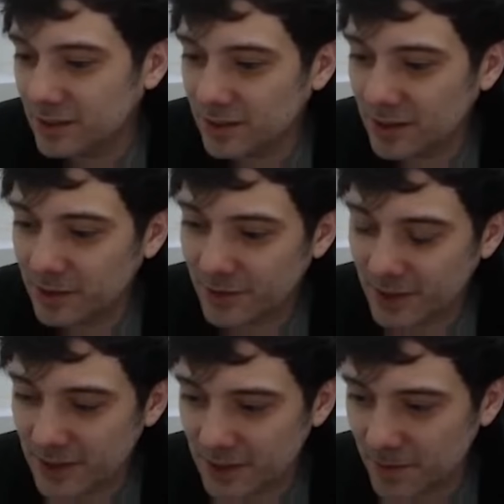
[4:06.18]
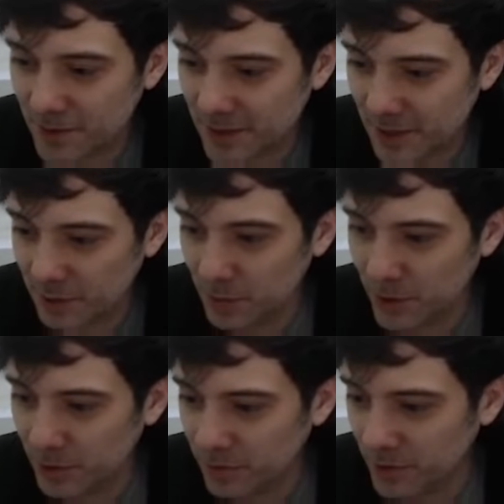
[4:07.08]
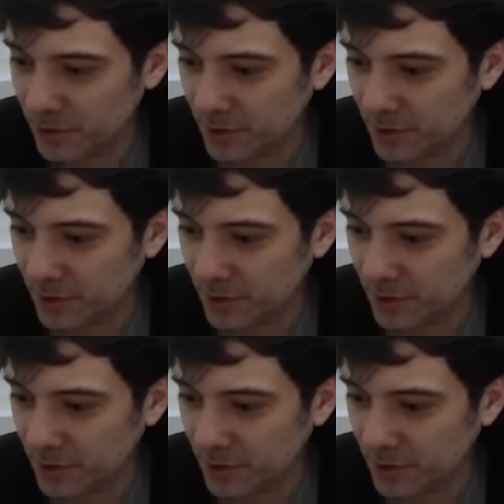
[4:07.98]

I don't know if that's something to celebrate, but